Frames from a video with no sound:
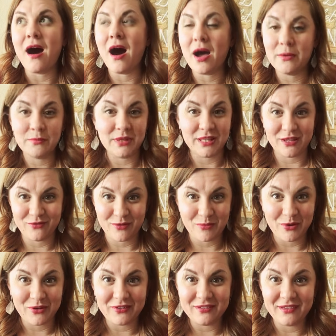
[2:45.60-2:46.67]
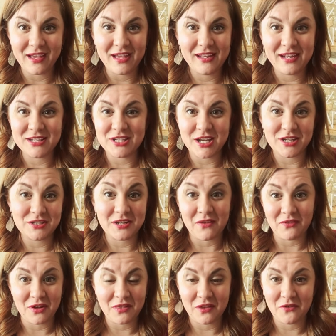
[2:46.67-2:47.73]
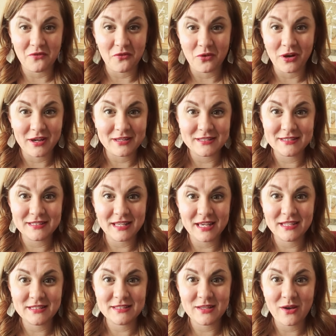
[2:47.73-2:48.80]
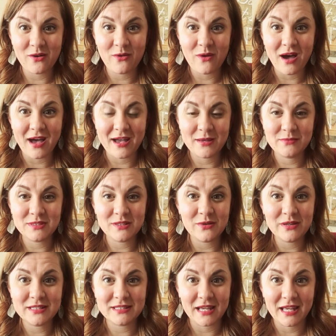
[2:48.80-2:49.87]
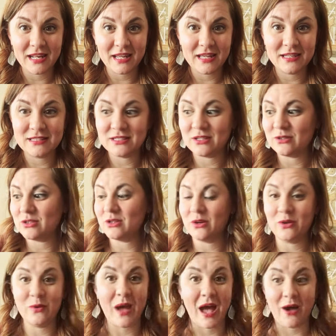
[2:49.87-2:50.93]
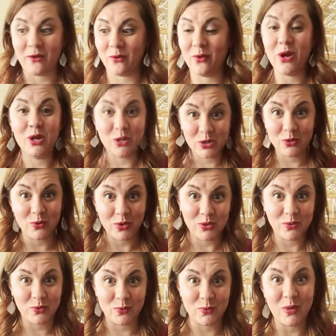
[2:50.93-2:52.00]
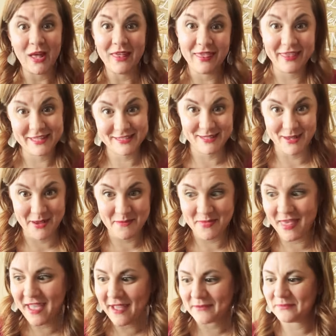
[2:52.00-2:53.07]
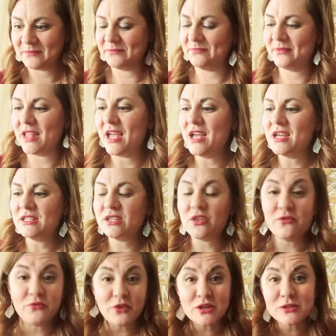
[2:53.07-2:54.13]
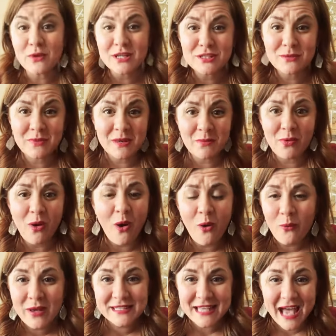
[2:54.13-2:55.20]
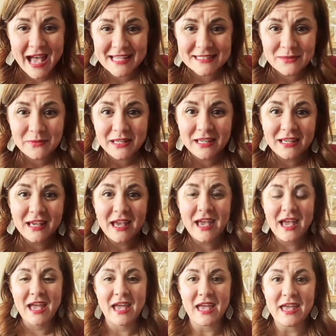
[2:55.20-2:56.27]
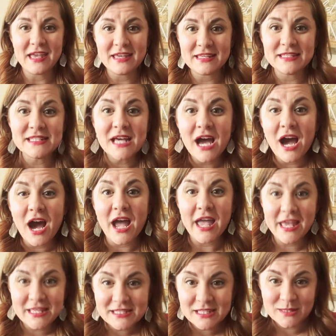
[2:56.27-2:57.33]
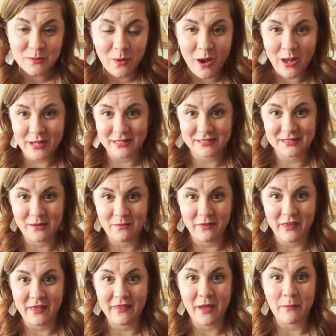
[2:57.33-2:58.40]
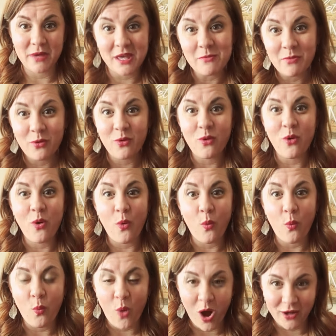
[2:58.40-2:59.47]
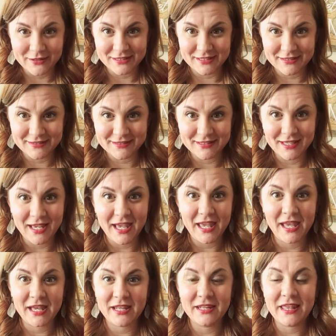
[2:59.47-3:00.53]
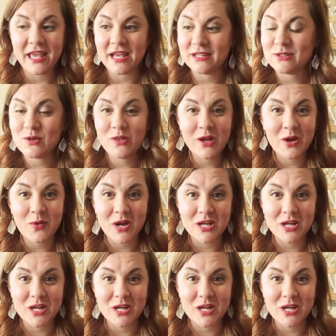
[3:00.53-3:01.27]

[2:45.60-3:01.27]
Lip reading: Unbelievable. And it changed everything for us. And so I'm so excited to show you how you can do the same thing. So the first question people always ask me is this product something that people want? And the answer to that